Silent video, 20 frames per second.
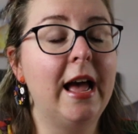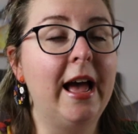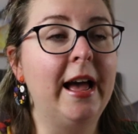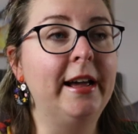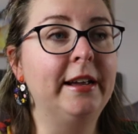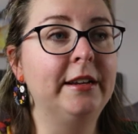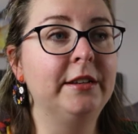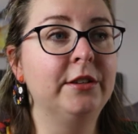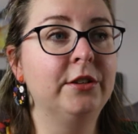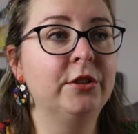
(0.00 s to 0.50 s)

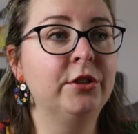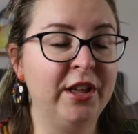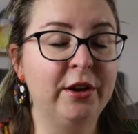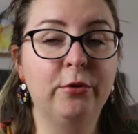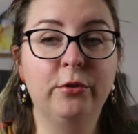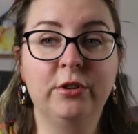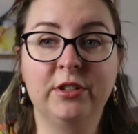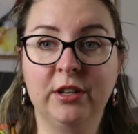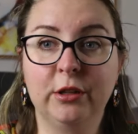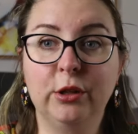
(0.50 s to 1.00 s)
and
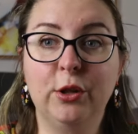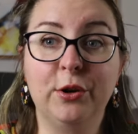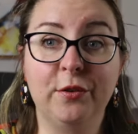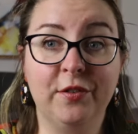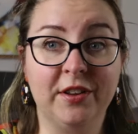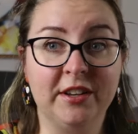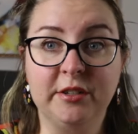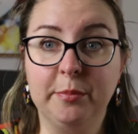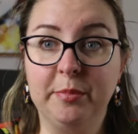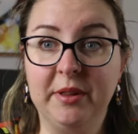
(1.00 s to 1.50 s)
there is a lot of
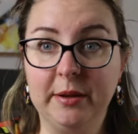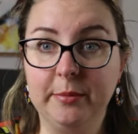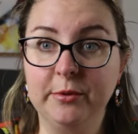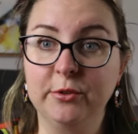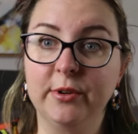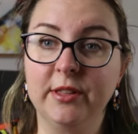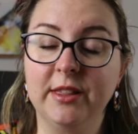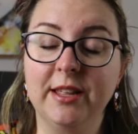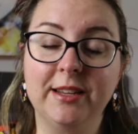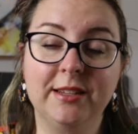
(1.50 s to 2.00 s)
interplay
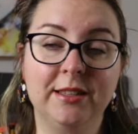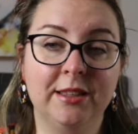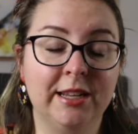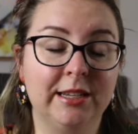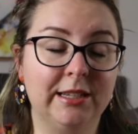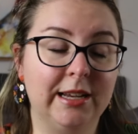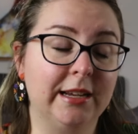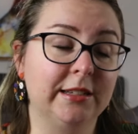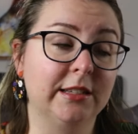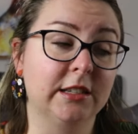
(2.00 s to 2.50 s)
between the,
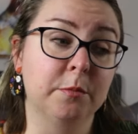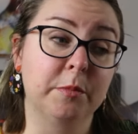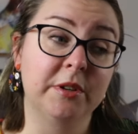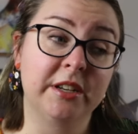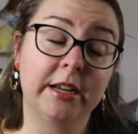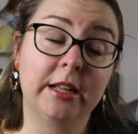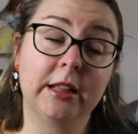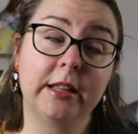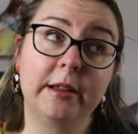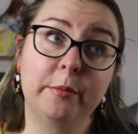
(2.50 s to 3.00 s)
these houses,
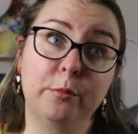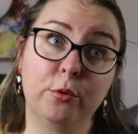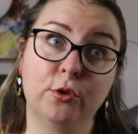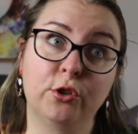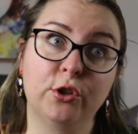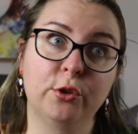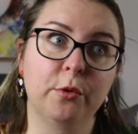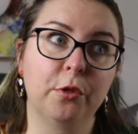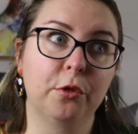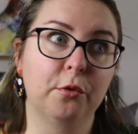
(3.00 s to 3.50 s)
particularly in book
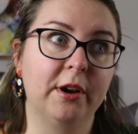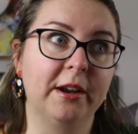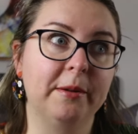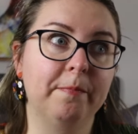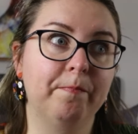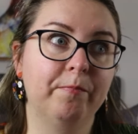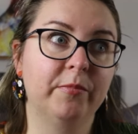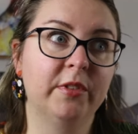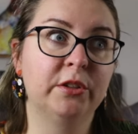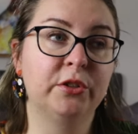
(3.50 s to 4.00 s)
two and three.
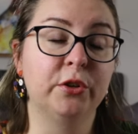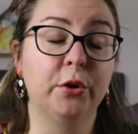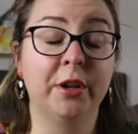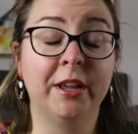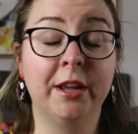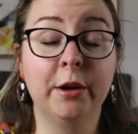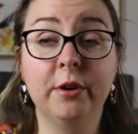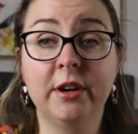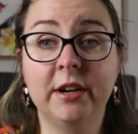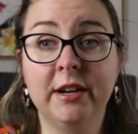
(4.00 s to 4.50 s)
So
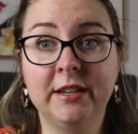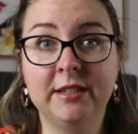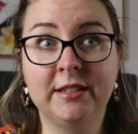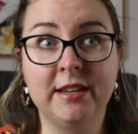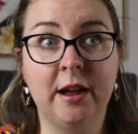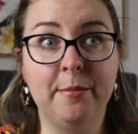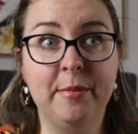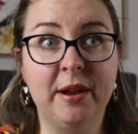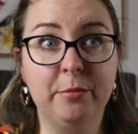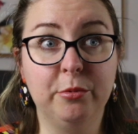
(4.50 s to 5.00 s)
Kira is
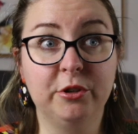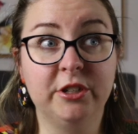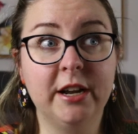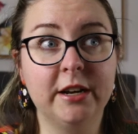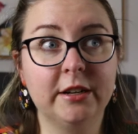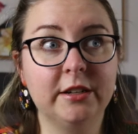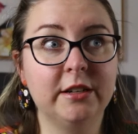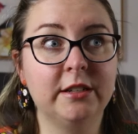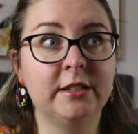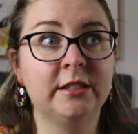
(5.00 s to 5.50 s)
our main
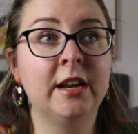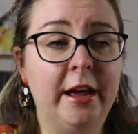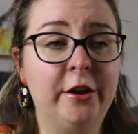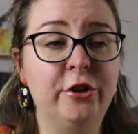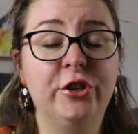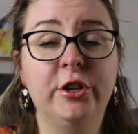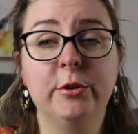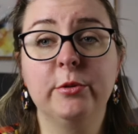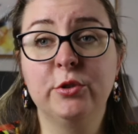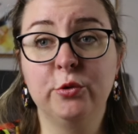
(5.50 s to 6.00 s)
protagonist and
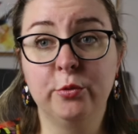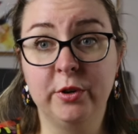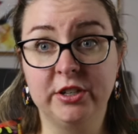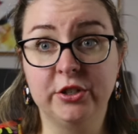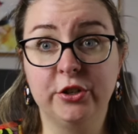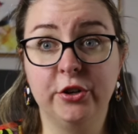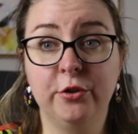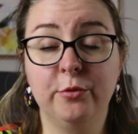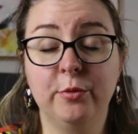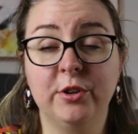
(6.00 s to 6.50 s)
she was
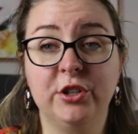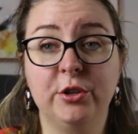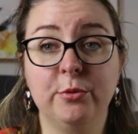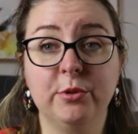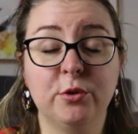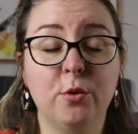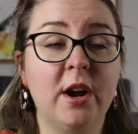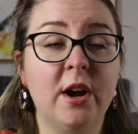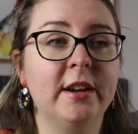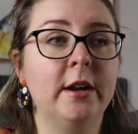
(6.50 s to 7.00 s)
rescued when she
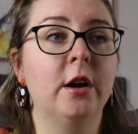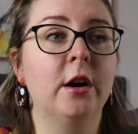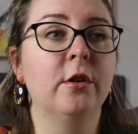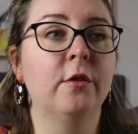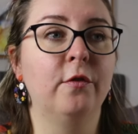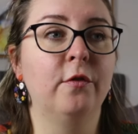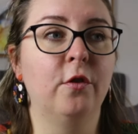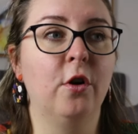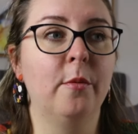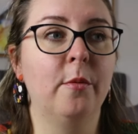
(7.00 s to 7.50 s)
was quite young
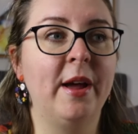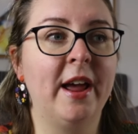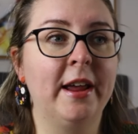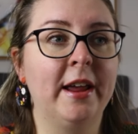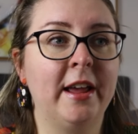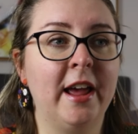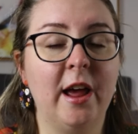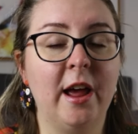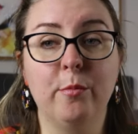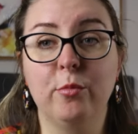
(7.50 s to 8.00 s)
from a
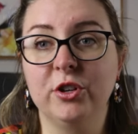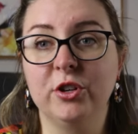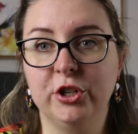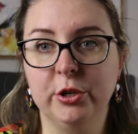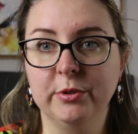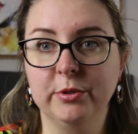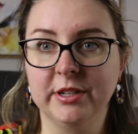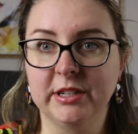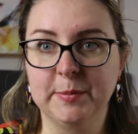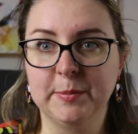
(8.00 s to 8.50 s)
camp where she
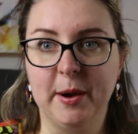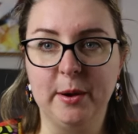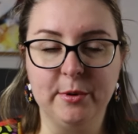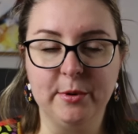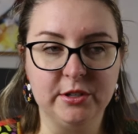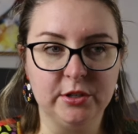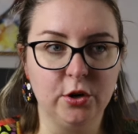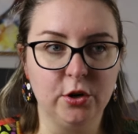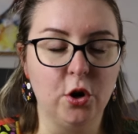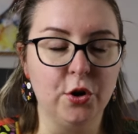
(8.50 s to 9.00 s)
was
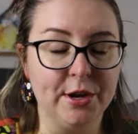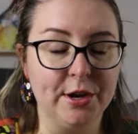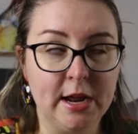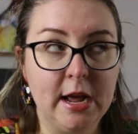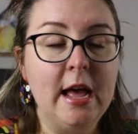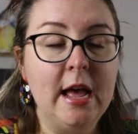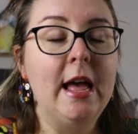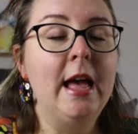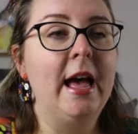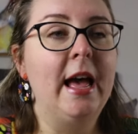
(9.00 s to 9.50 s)
experimented on.
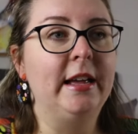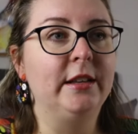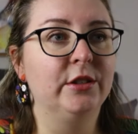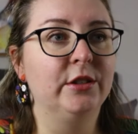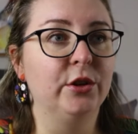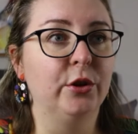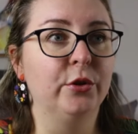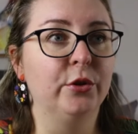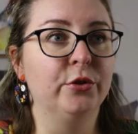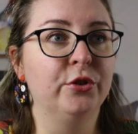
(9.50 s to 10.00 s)
And
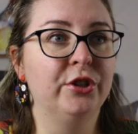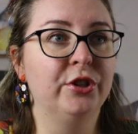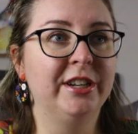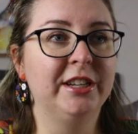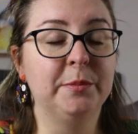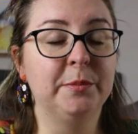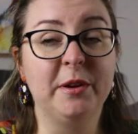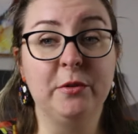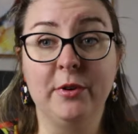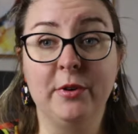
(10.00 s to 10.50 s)
so she
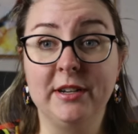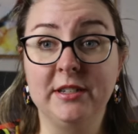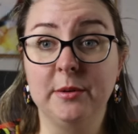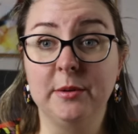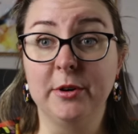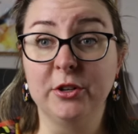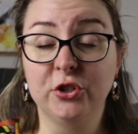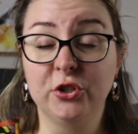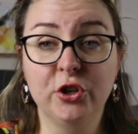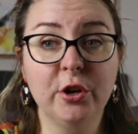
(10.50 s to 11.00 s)
has been raised
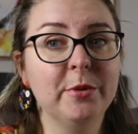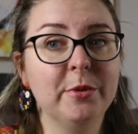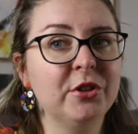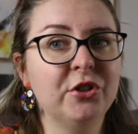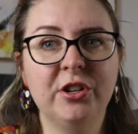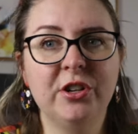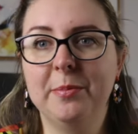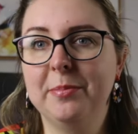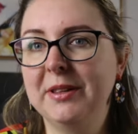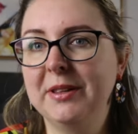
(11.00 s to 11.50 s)
amongst humans.
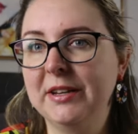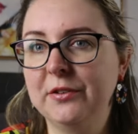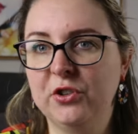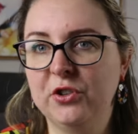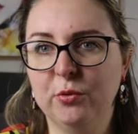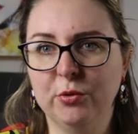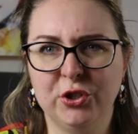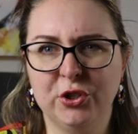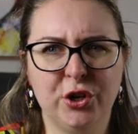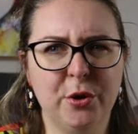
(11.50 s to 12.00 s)
She believes
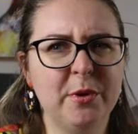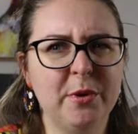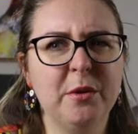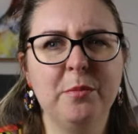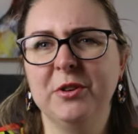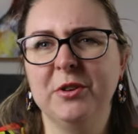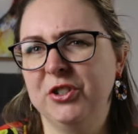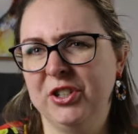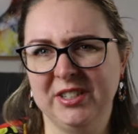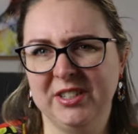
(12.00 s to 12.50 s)
she was human,
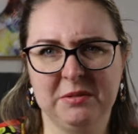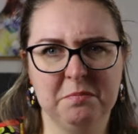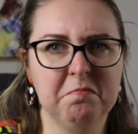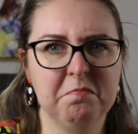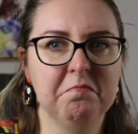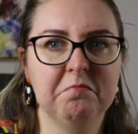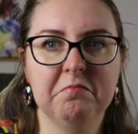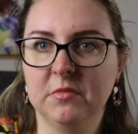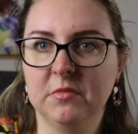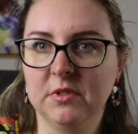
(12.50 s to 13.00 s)
but just
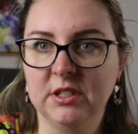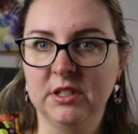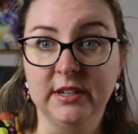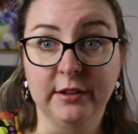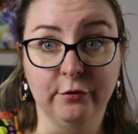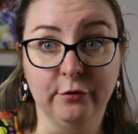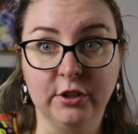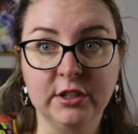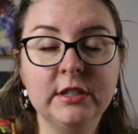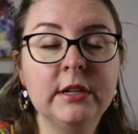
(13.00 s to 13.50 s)

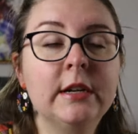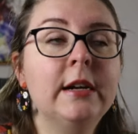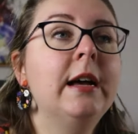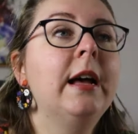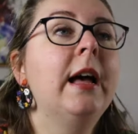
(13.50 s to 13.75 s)
different.